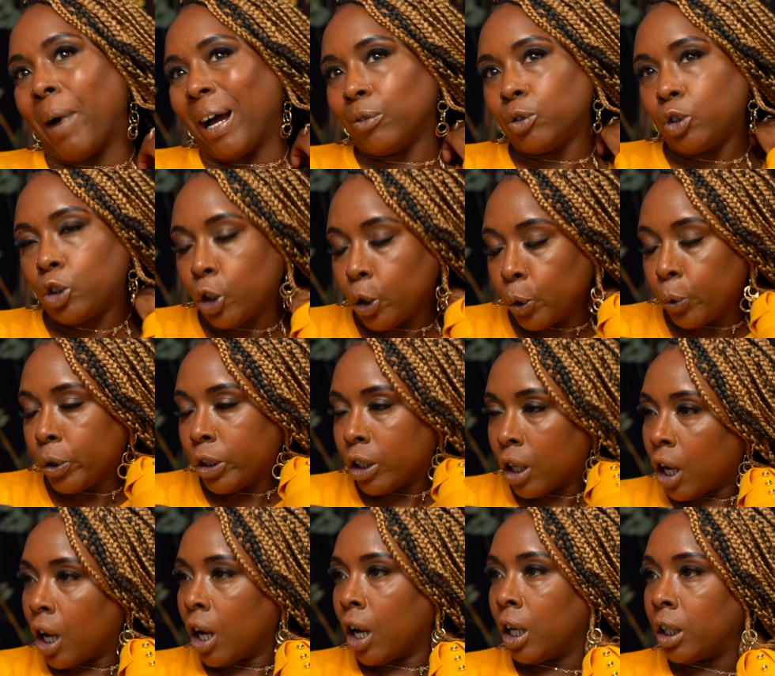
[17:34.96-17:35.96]
about two
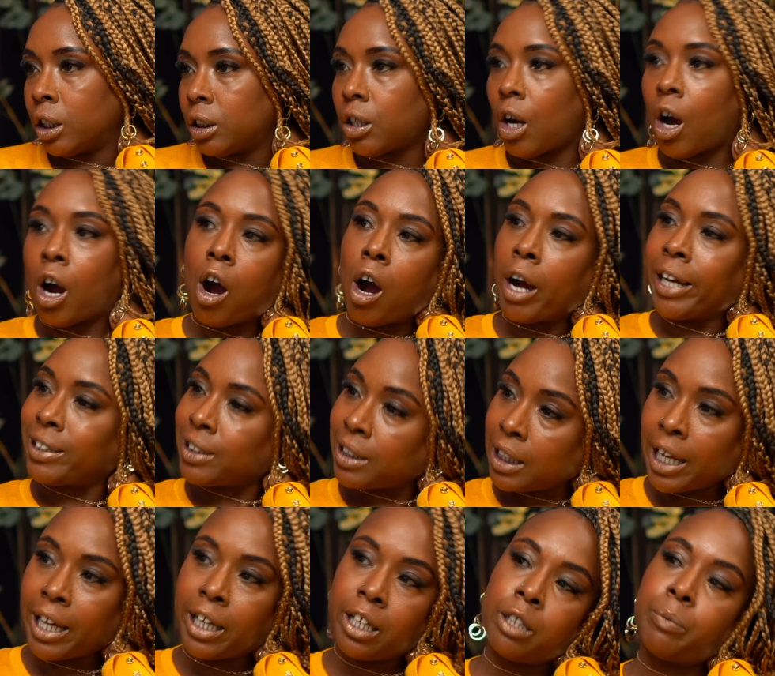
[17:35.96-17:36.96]
years, I
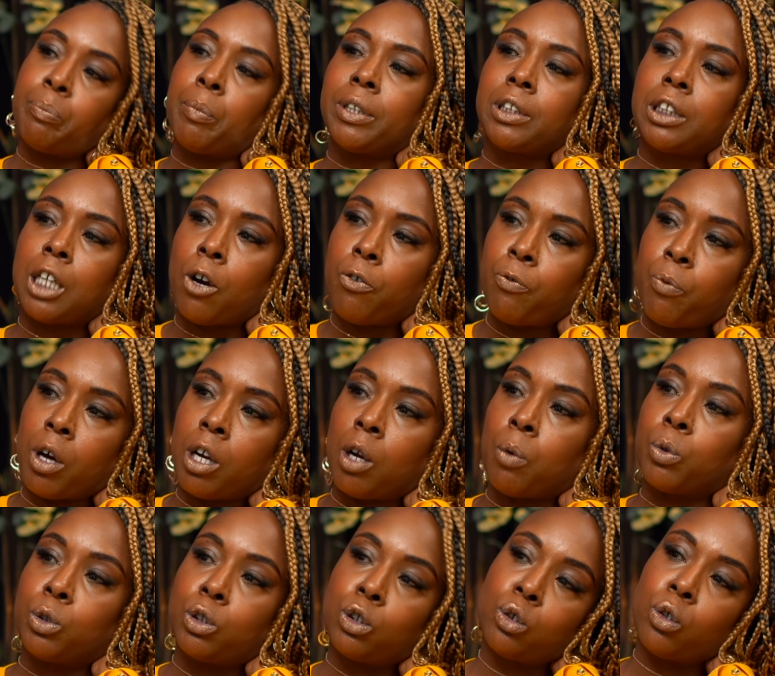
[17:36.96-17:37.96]
isolated myself while
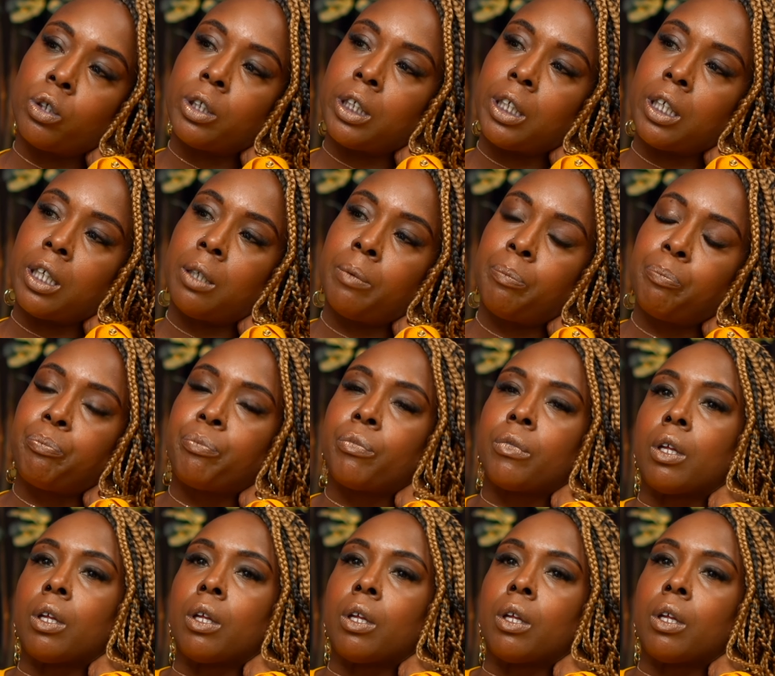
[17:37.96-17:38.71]
right. I was studying.